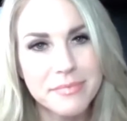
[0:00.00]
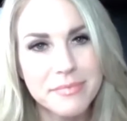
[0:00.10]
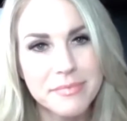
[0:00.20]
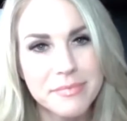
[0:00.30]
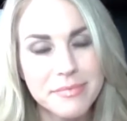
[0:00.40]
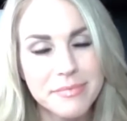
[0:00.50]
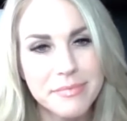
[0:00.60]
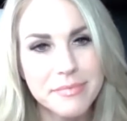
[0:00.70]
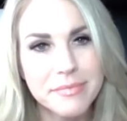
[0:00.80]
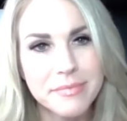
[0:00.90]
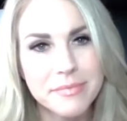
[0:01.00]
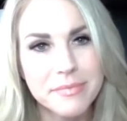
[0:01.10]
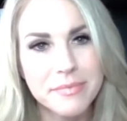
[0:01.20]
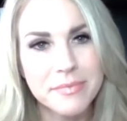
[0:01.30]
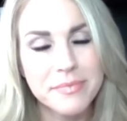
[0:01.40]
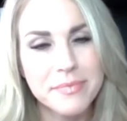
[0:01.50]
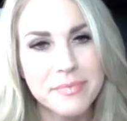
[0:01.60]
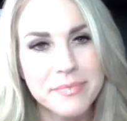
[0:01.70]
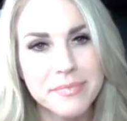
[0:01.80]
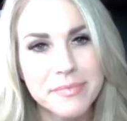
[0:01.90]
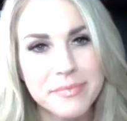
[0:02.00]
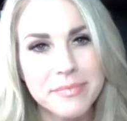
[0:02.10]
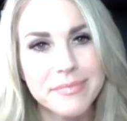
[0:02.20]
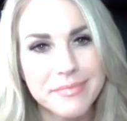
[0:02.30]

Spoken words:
[no speech]